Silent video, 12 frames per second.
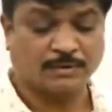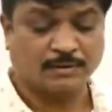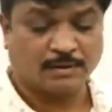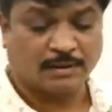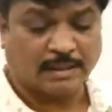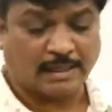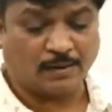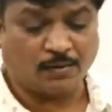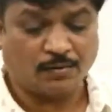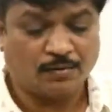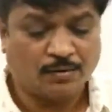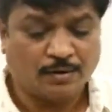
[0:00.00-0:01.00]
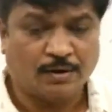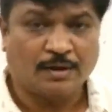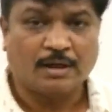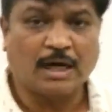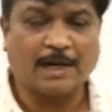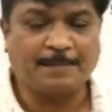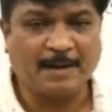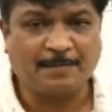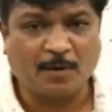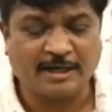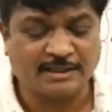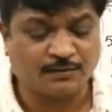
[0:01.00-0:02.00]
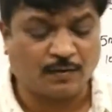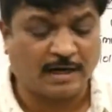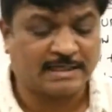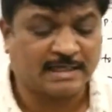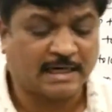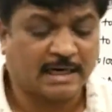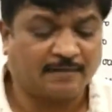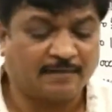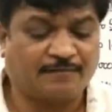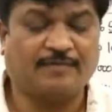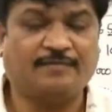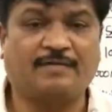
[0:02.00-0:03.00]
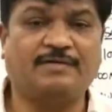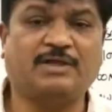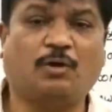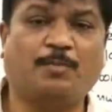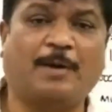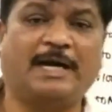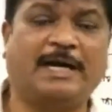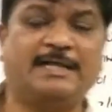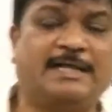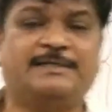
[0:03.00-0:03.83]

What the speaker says: Hello, not my point. What is runoff river without pondage?